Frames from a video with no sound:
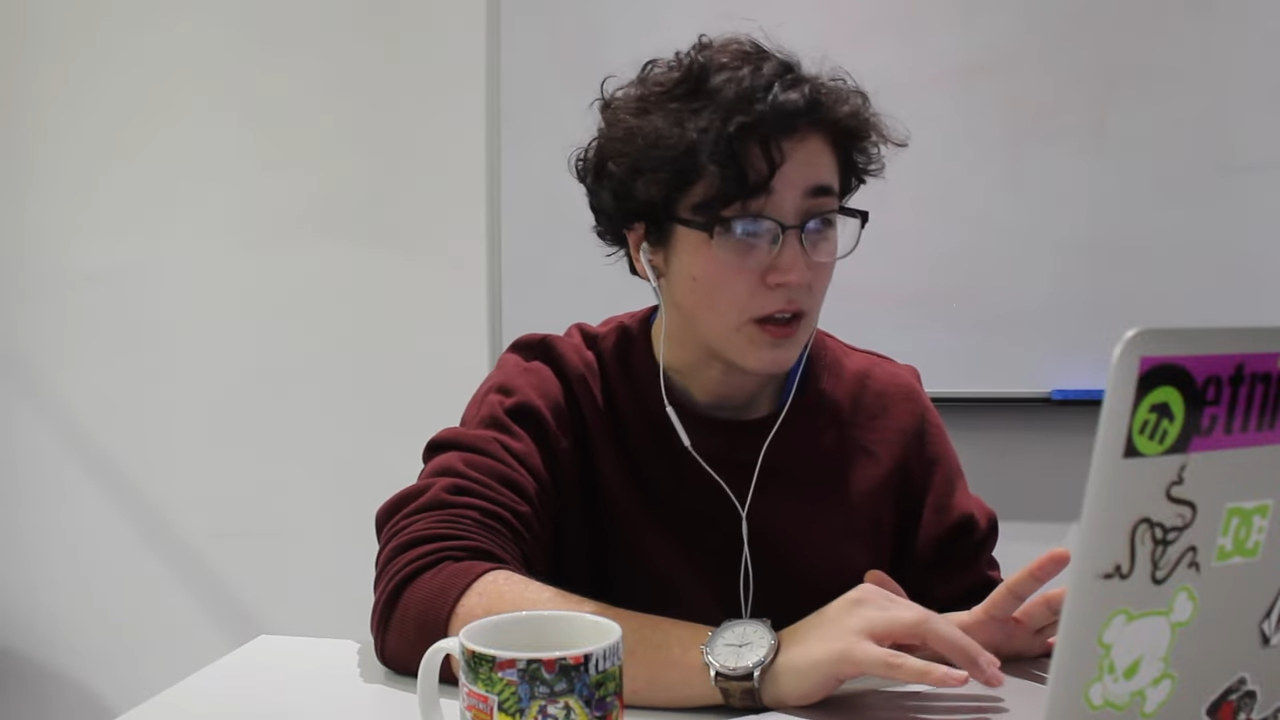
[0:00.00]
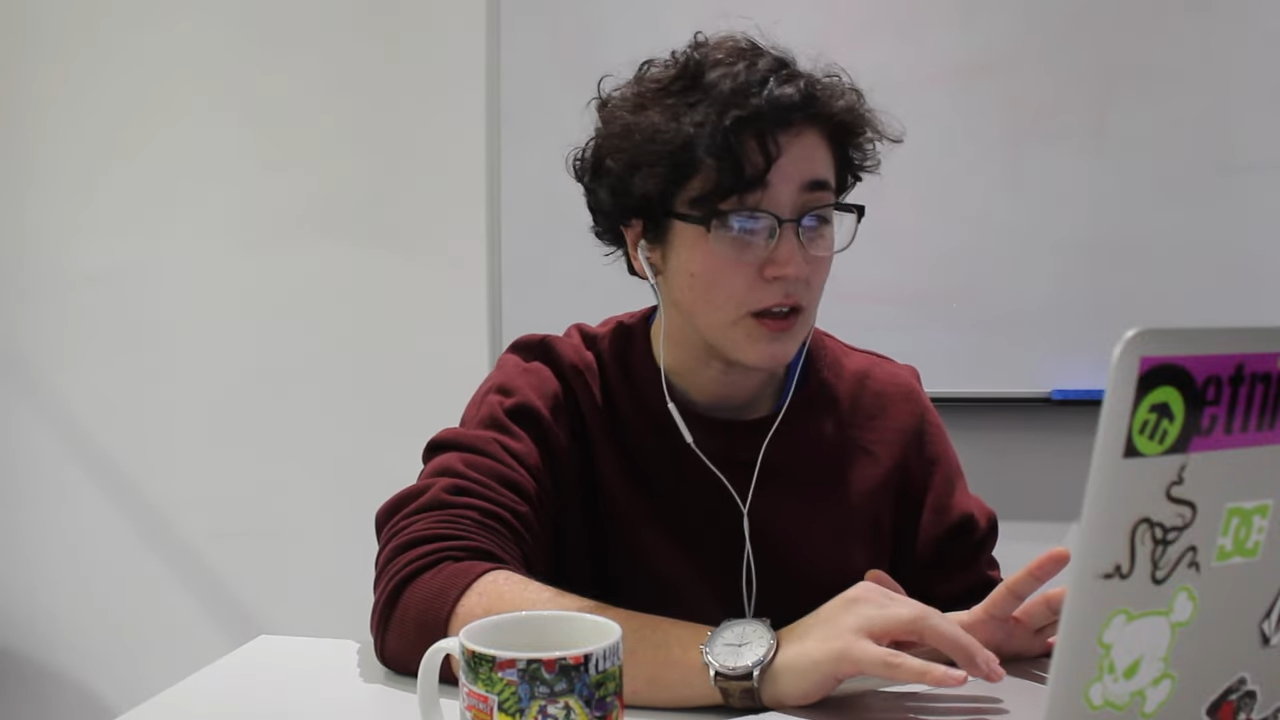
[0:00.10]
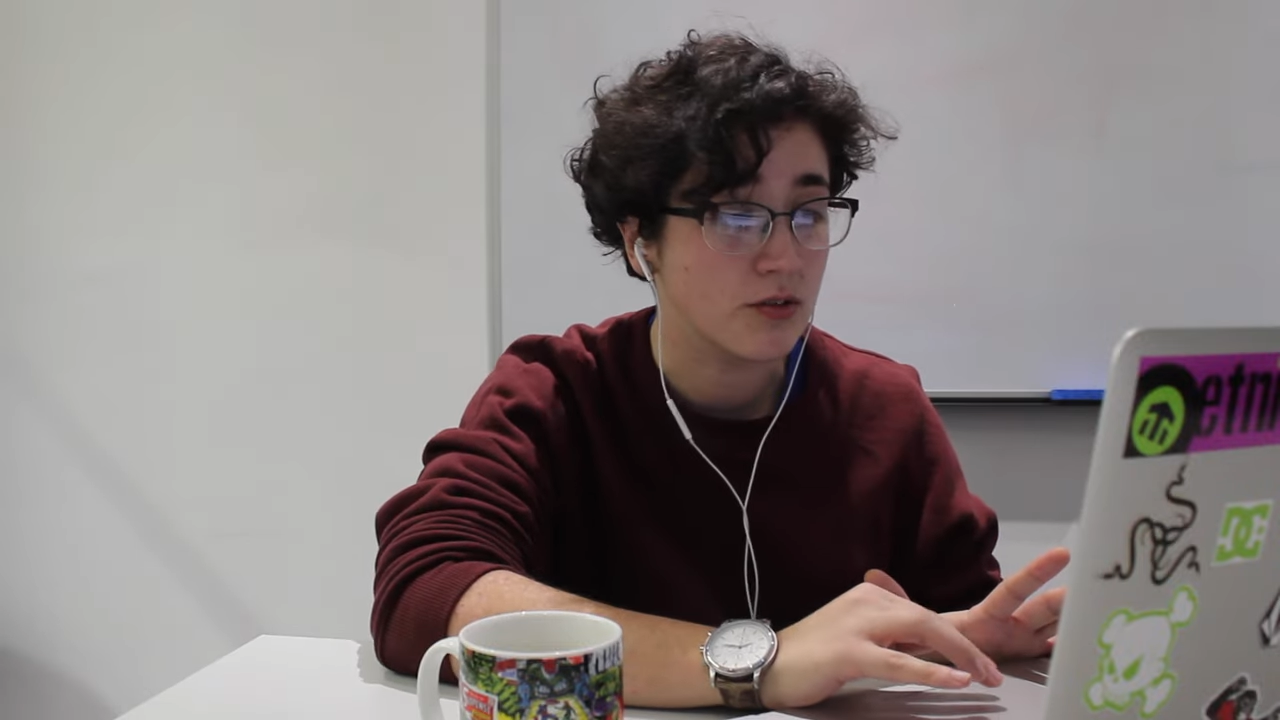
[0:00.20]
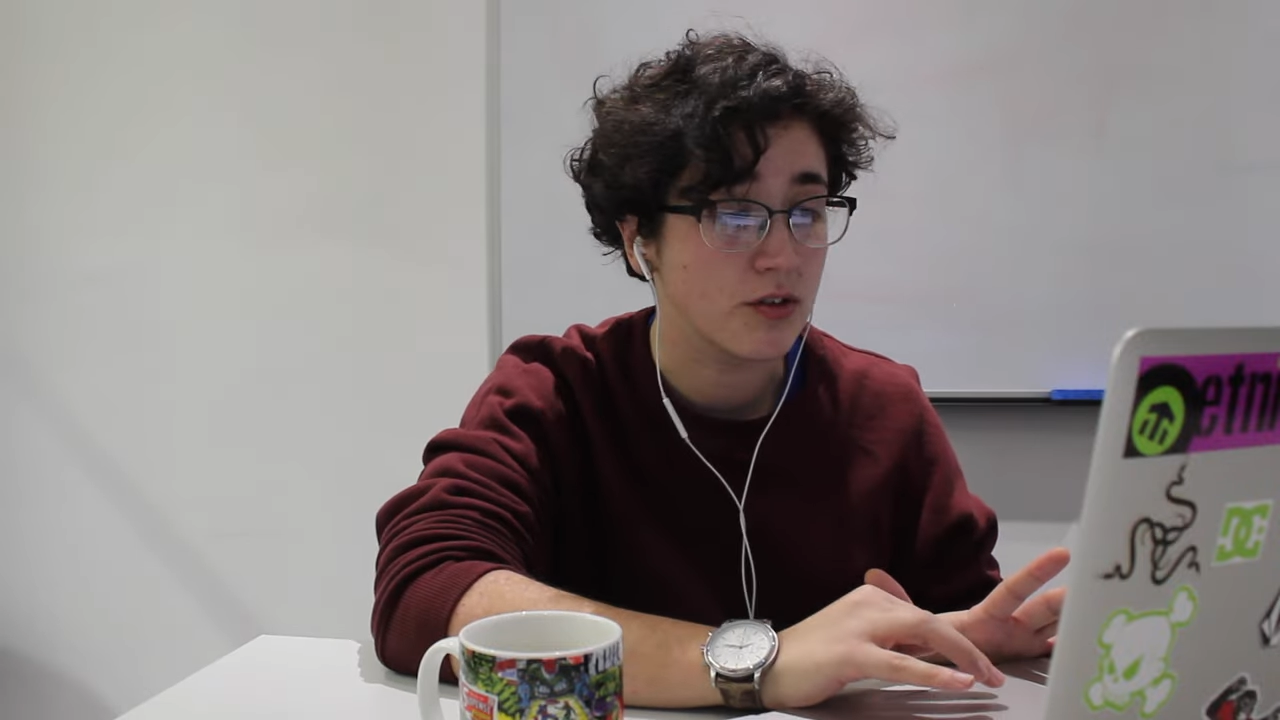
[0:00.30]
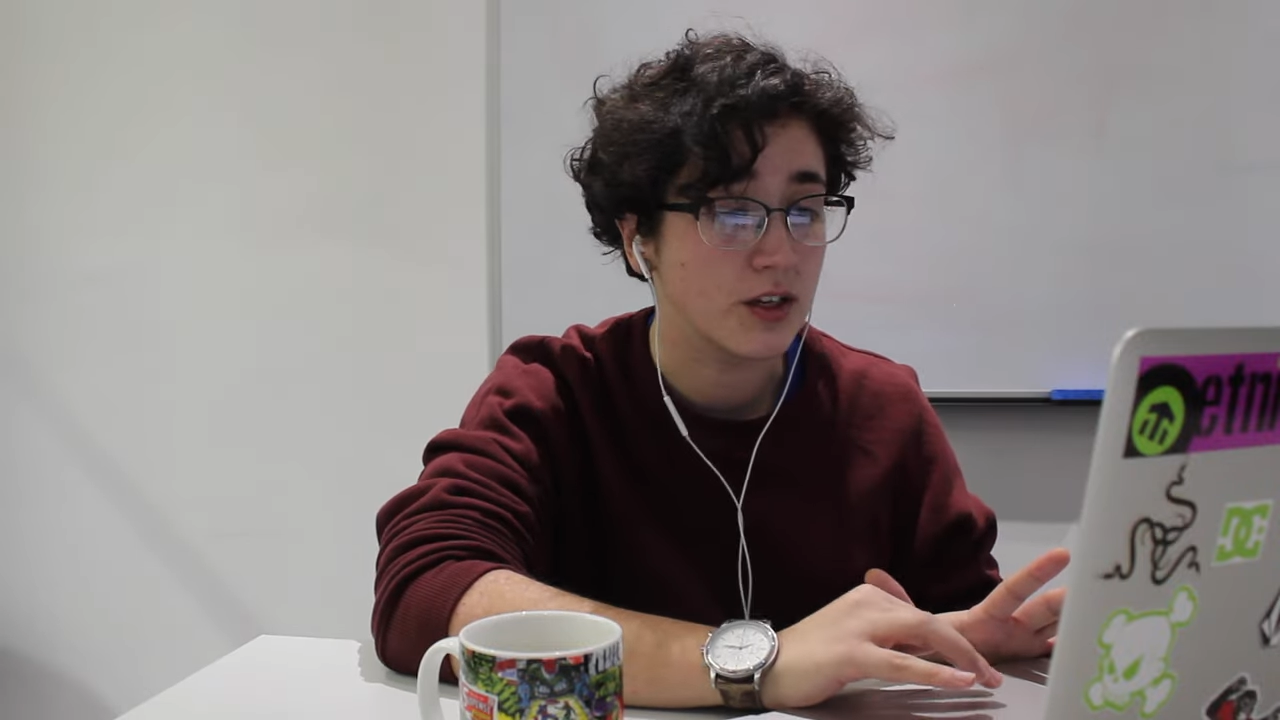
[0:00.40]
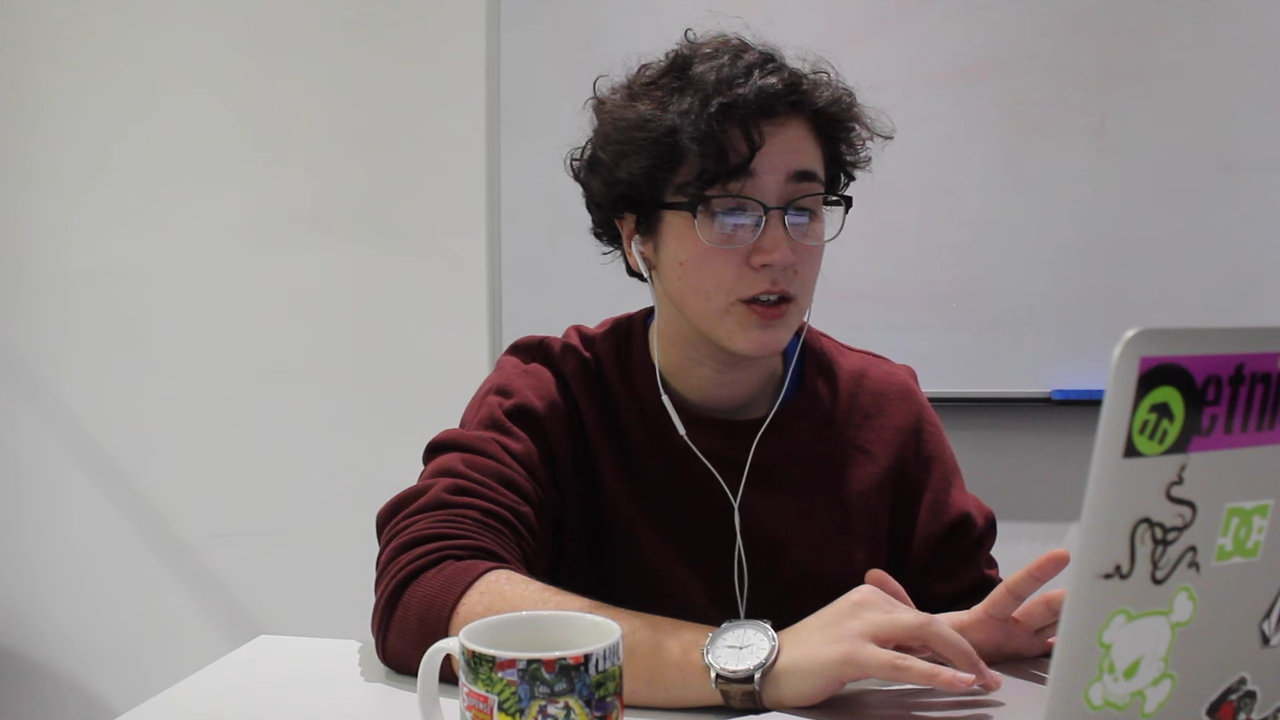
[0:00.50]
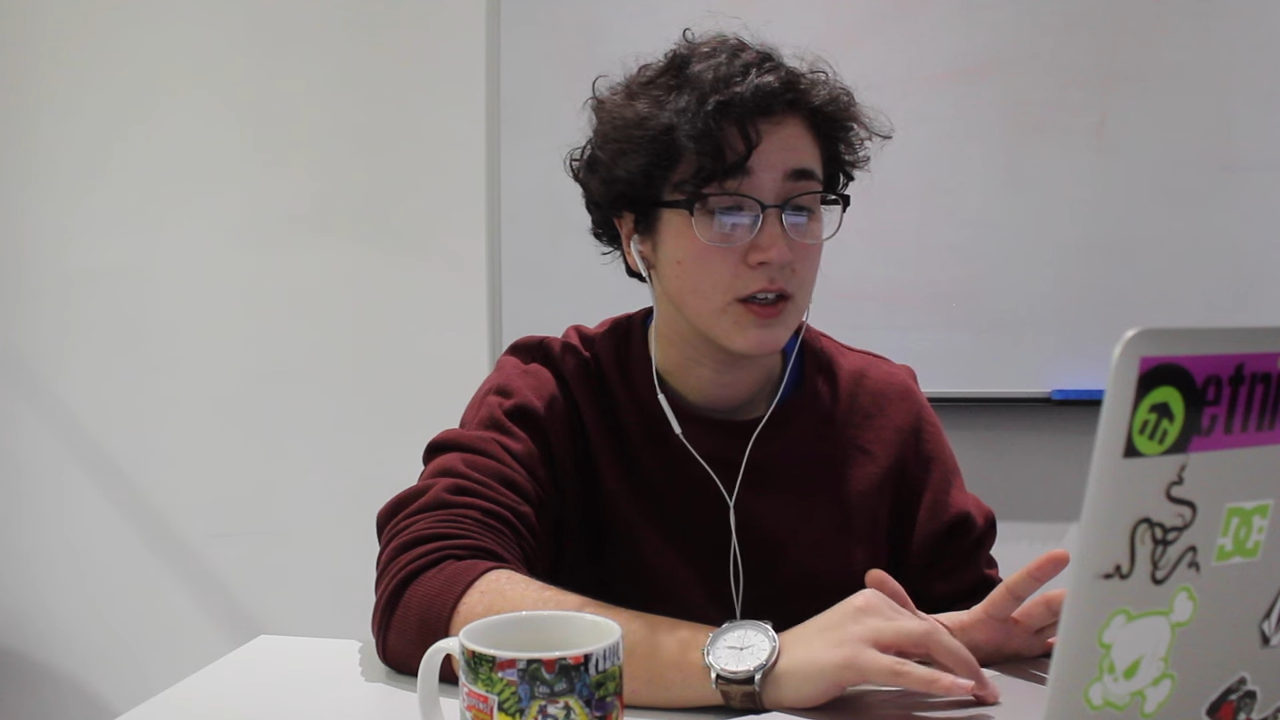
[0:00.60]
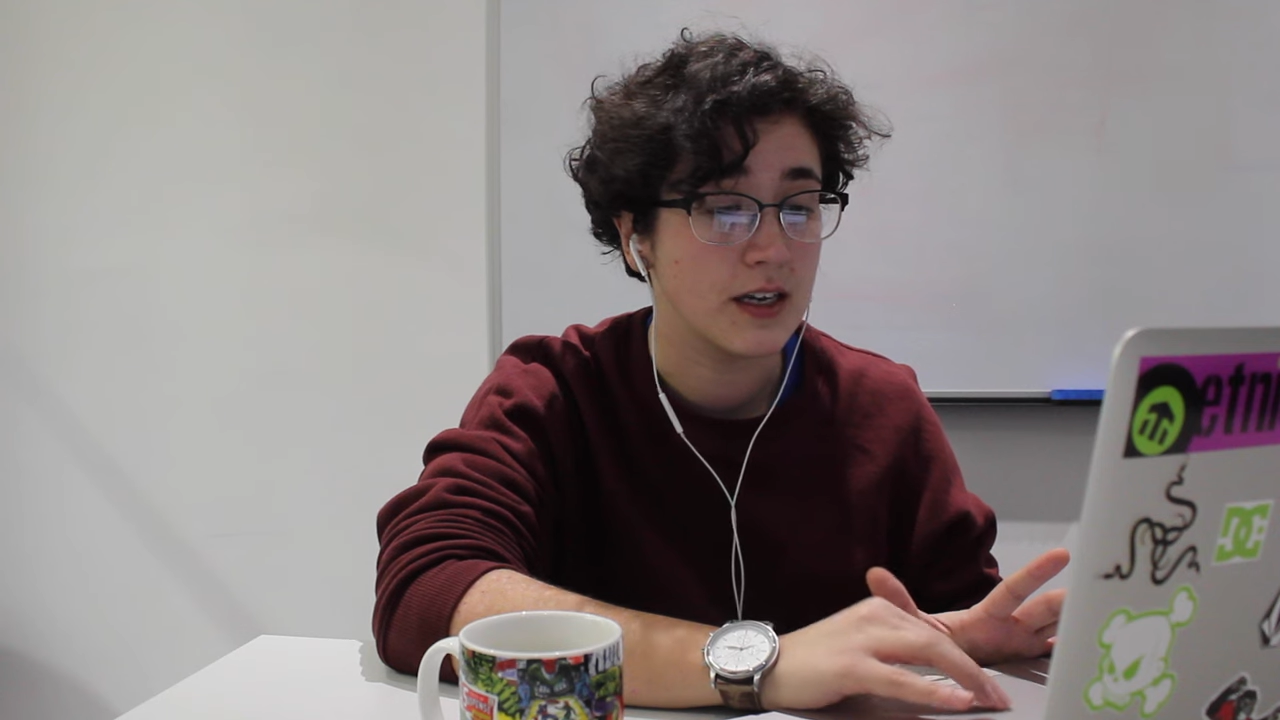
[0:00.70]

It's really good.